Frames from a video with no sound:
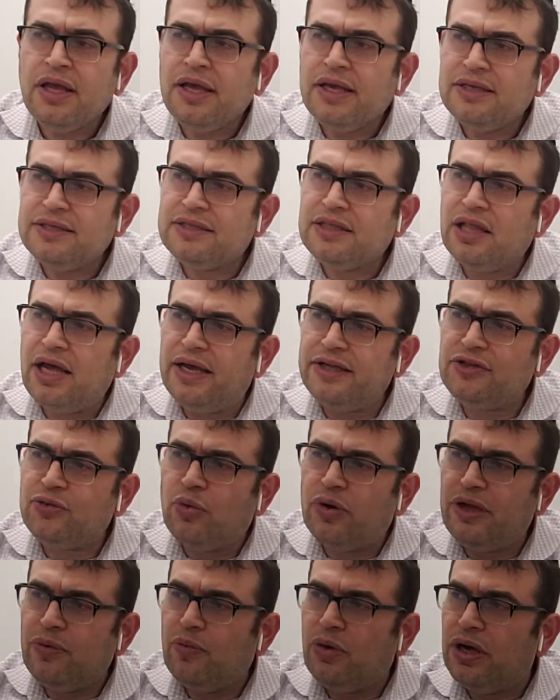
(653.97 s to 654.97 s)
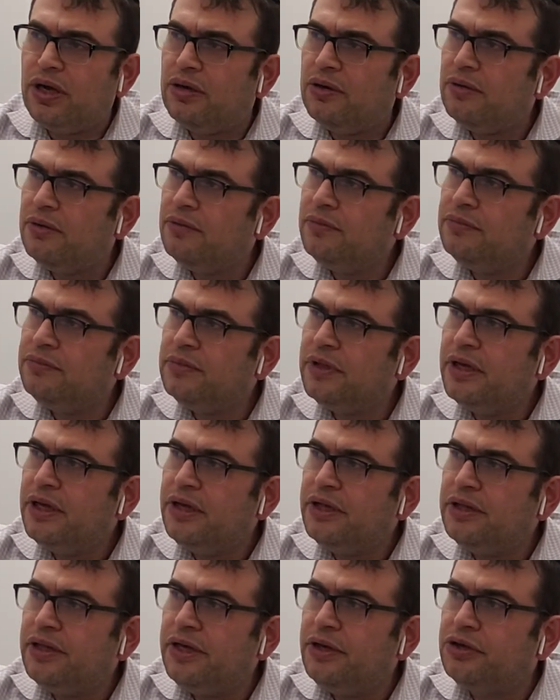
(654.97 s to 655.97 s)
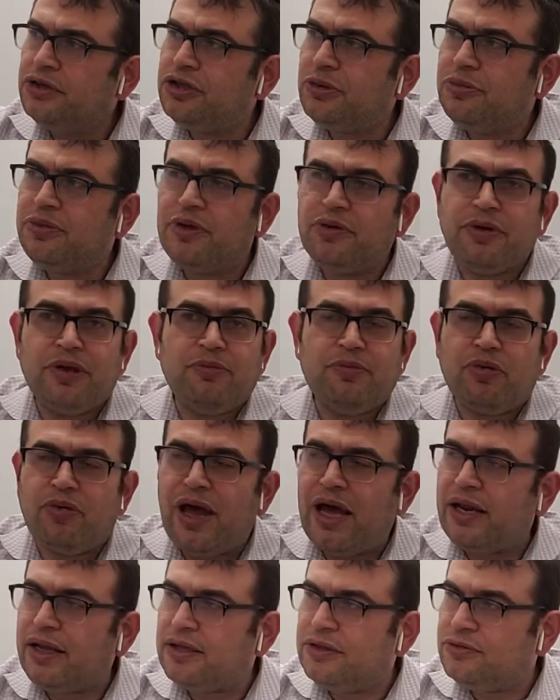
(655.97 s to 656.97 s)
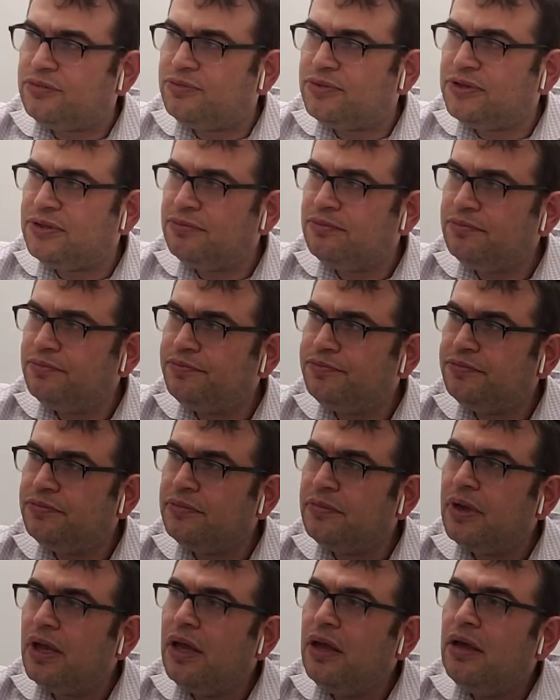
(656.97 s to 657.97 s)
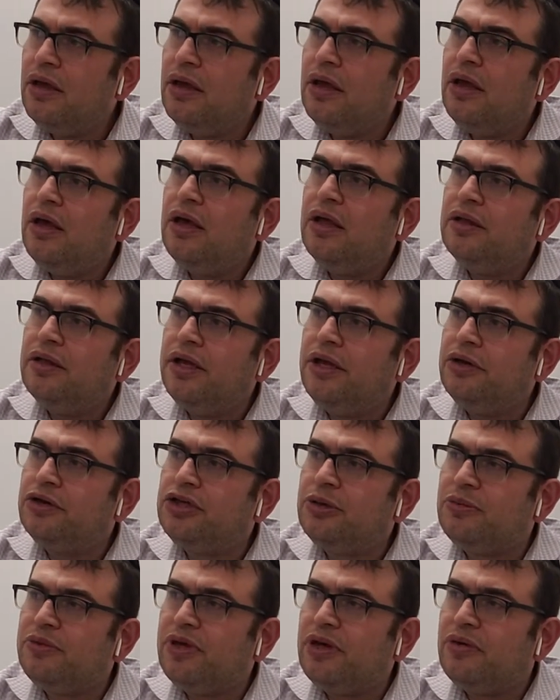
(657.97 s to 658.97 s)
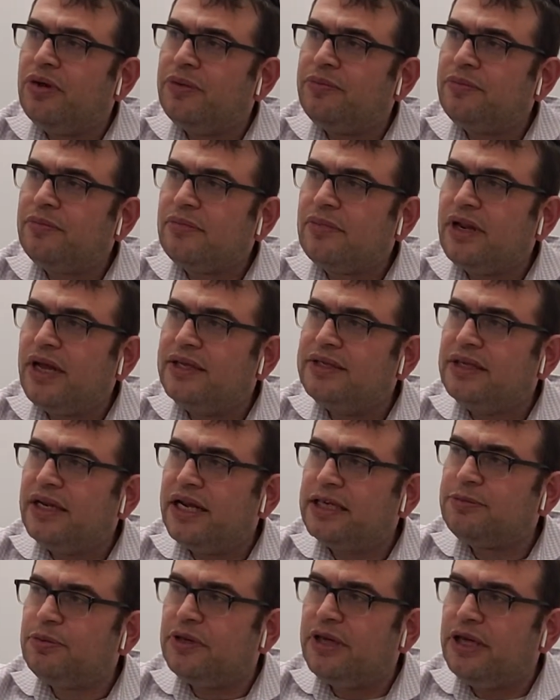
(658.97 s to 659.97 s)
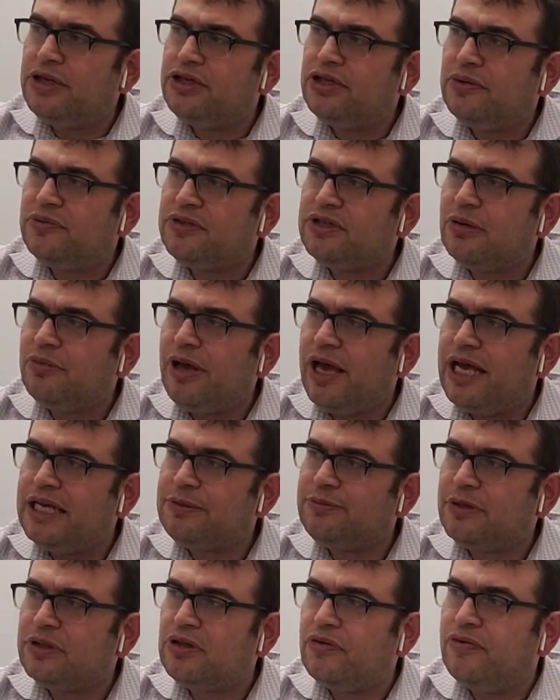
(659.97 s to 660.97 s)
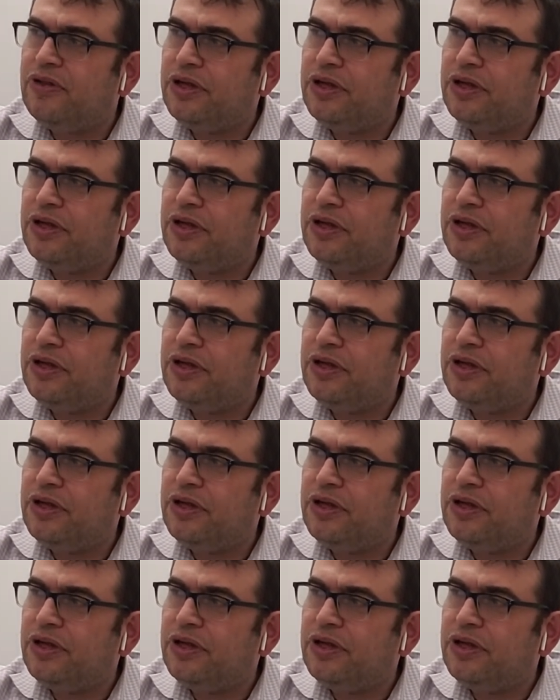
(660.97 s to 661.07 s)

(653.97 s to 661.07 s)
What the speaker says: Slide 21, leadership theory paradigms. Leadership theory is an explanation of some aspect of